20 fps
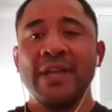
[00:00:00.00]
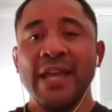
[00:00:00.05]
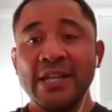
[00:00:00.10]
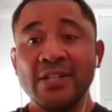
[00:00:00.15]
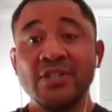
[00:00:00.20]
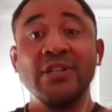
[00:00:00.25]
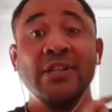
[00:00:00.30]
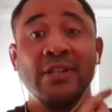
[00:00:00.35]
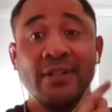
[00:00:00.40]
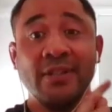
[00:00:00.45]

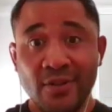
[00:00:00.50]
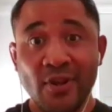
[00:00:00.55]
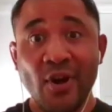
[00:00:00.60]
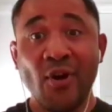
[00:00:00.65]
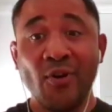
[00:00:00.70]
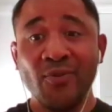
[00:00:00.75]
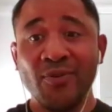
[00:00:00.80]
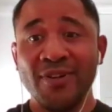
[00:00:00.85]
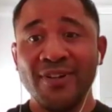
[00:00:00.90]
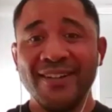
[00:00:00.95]
Actually,
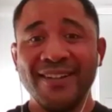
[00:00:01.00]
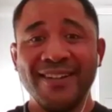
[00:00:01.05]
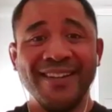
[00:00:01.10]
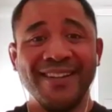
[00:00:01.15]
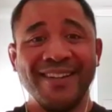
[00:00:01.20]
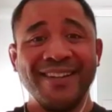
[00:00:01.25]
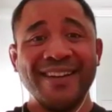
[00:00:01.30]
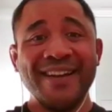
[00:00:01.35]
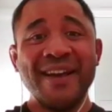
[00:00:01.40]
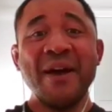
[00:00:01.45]
no,
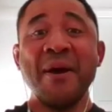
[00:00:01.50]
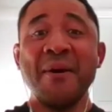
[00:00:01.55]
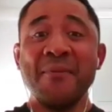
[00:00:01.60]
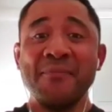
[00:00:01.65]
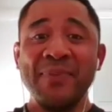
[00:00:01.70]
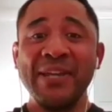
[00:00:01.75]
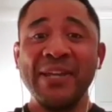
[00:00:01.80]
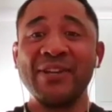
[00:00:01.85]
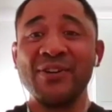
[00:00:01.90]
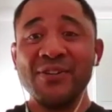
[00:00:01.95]

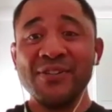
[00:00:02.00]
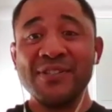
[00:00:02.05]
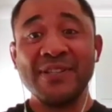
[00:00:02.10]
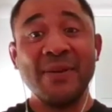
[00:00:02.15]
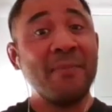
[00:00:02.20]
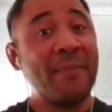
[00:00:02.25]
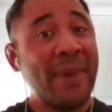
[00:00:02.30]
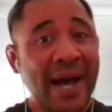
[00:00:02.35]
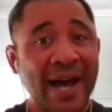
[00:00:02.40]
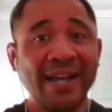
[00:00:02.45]
because the
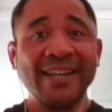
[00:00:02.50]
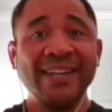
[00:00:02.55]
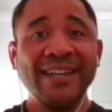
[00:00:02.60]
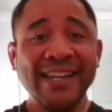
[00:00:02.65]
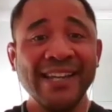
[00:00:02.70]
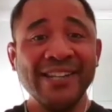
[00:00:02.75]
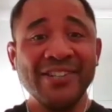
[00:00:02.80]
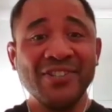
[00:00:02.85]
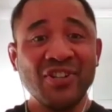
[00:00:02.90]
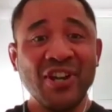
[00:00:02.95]
market
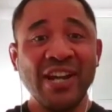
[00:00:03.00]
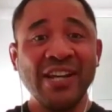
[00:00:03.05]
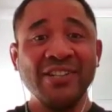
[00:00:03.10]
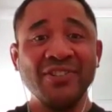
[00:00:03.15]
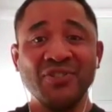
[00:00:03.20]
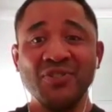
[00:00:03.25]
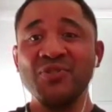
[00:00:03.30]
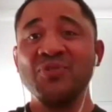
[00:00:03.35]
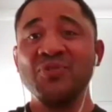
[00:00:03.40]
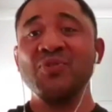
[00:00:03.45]
has
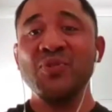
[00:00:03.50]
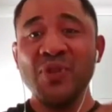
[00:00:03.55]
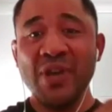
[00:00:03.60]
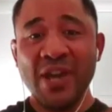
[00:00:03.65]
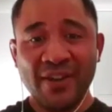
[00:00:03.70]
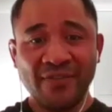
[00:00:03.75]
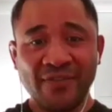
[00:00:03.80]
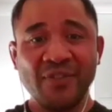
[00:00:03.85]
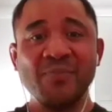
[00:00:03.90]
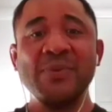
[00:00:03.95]
changed. You do
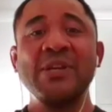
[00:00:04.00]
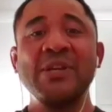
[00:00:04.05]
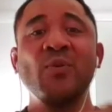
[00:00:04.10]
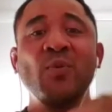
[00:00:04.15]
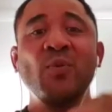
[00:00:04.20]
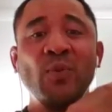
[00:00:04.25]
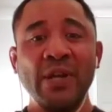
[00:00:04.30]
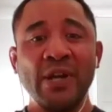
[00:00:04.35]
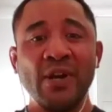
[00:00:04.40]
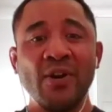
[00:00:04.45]
have to be
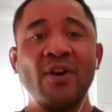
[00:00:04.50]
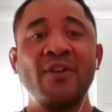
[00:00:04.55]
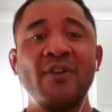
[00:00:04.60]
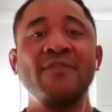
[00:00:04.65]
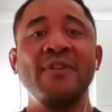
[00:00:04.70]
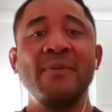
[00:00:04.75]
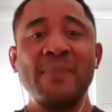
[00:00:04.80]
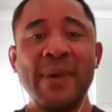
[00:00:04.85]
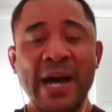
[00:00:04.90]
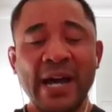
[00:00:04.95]
aware of
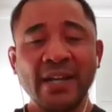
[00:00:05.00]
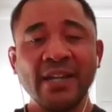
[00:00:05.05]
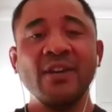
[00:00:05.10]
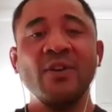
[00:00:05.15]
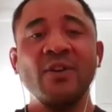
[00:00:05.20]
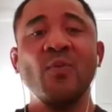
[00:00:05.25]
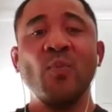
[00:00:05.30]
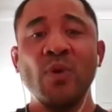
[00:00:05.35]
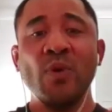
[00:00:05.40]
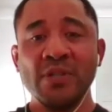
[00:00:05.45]
the market
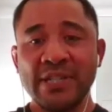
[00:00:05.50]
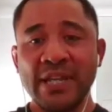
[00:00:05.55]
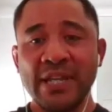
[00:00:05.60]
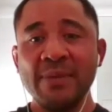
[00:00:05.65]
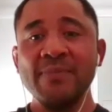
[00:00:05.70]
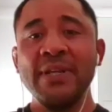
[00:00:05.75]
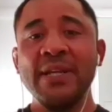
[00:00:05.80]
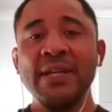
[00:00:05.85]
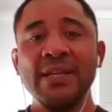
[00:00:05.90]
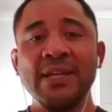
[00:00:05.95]
and what's
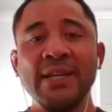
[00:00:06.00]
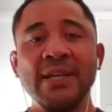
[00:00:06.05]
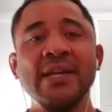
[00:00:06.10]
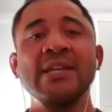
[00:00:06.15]
happening.